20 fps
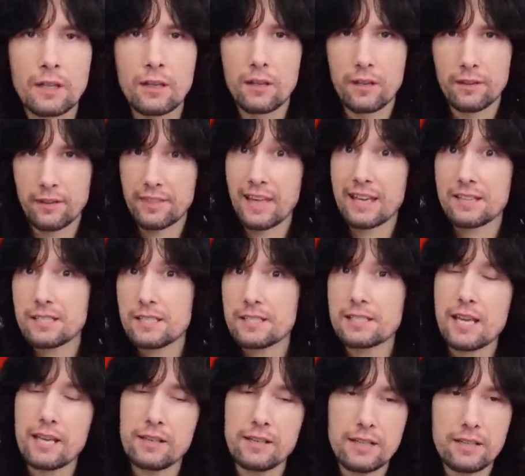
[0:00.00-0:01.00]
That's the
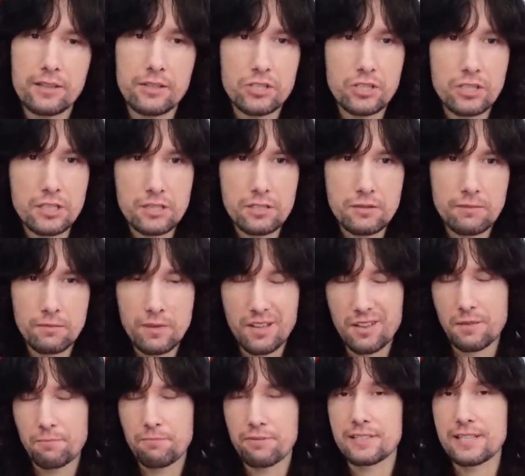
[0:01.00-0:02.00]
technique that she's
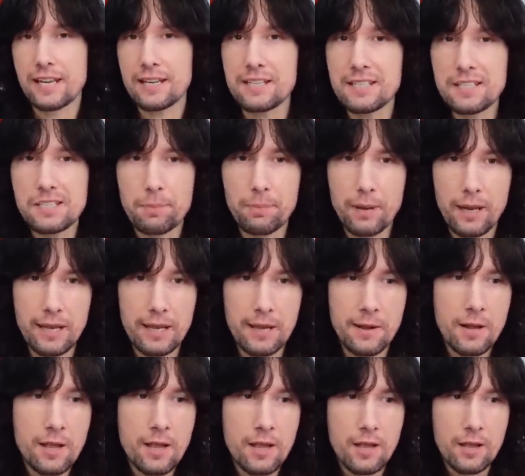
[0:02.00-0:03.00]
pretending to play,
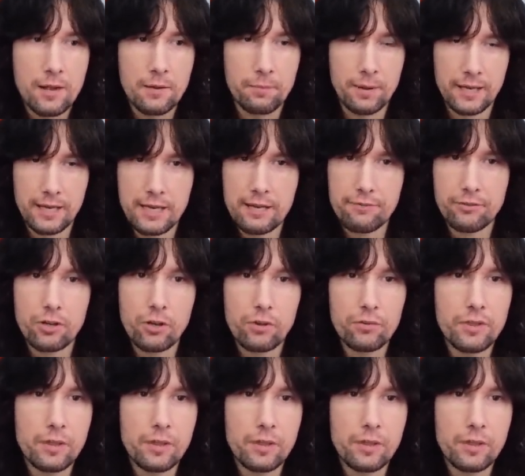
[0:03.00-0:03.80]
but even on